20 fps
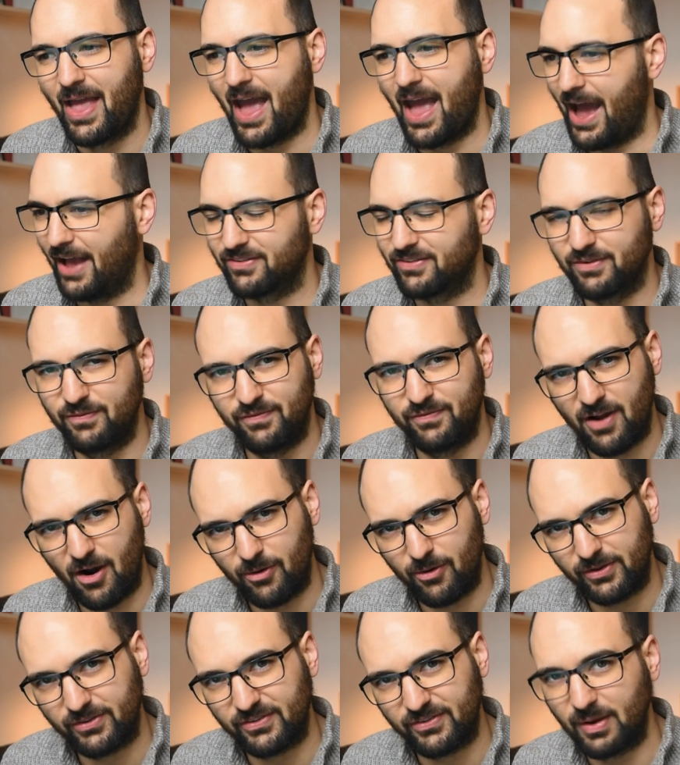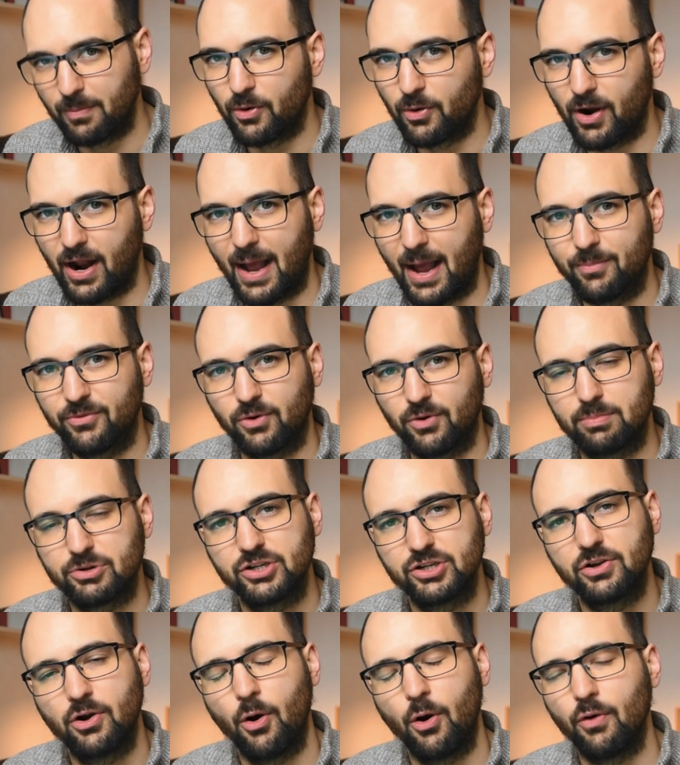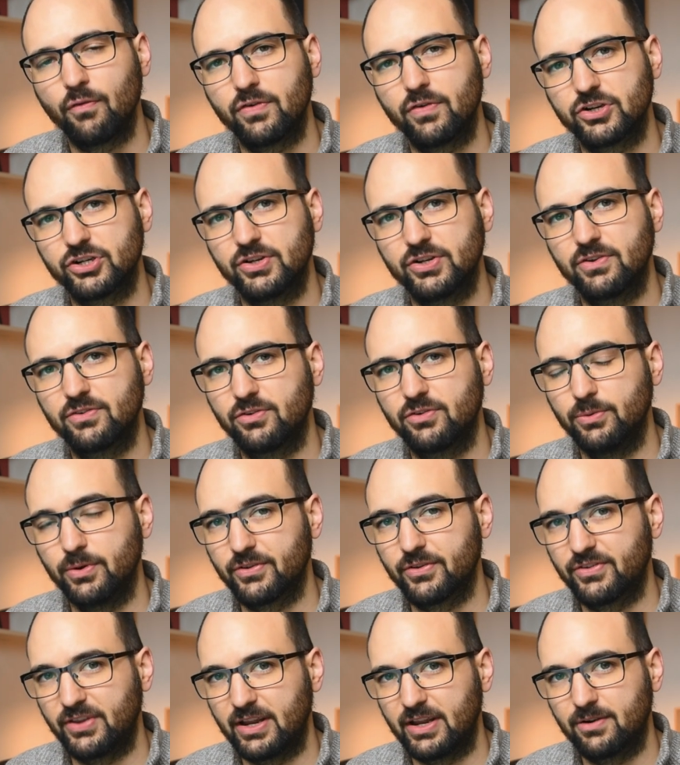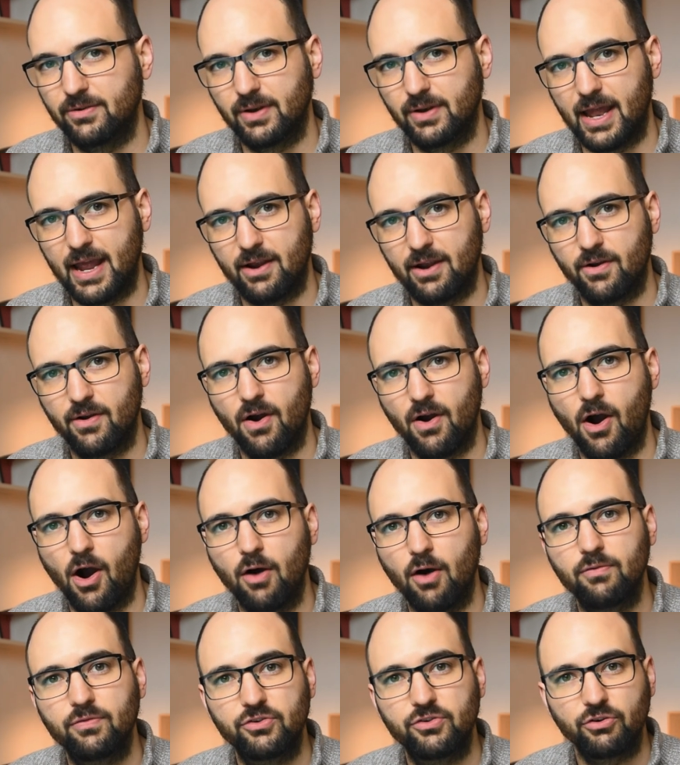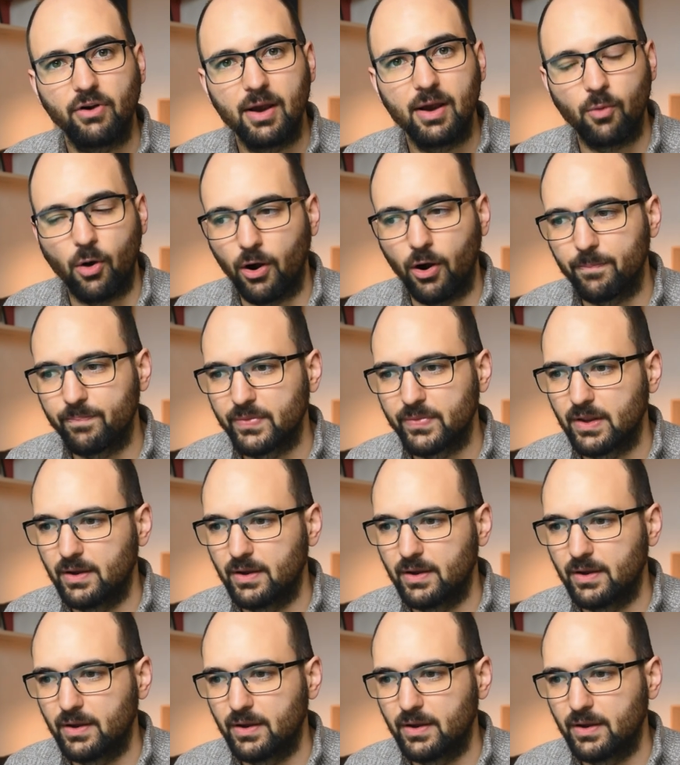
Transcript: has a very similar absorption coefficient to a single layer of drywall.